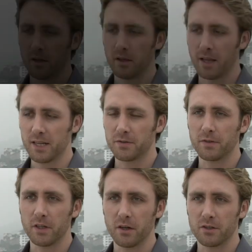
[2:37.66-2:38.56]
The last
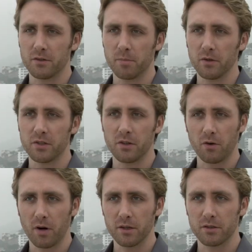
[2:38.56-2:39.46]
50 years have both seen the
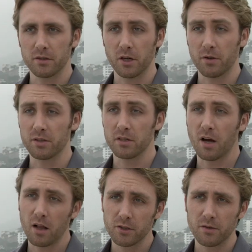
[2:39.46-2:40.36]
greatest increase in
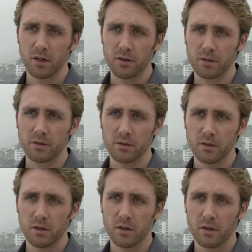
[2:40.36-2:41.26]
knowledge of the oceans
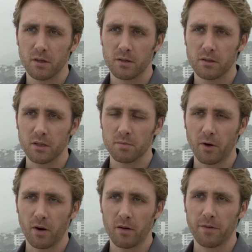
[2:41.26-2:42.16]
since my
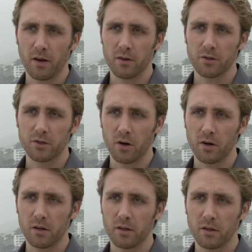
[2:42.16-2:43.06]
grandfather
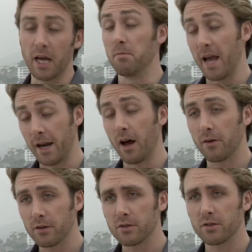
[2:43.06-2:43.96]
started, and, and
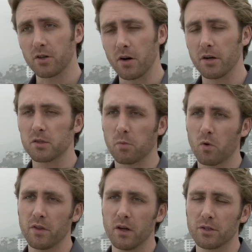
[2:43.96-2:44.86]
others started
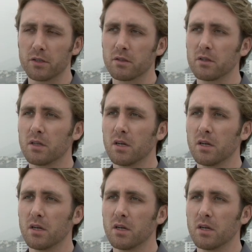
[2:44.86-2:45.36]
exploring the oceans.